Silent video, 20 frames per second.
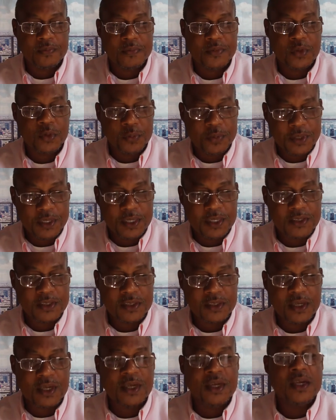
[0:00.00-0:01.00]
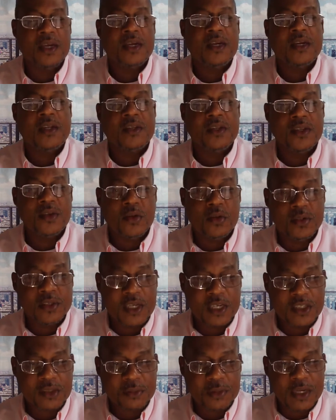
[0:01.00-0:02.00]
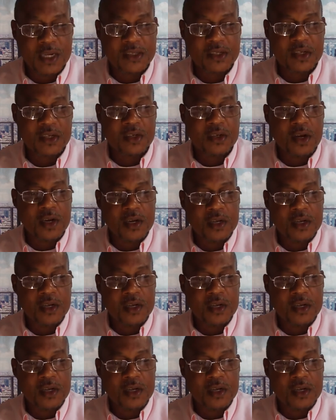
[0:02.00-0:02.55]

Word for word: So please, the Old Testament has a lot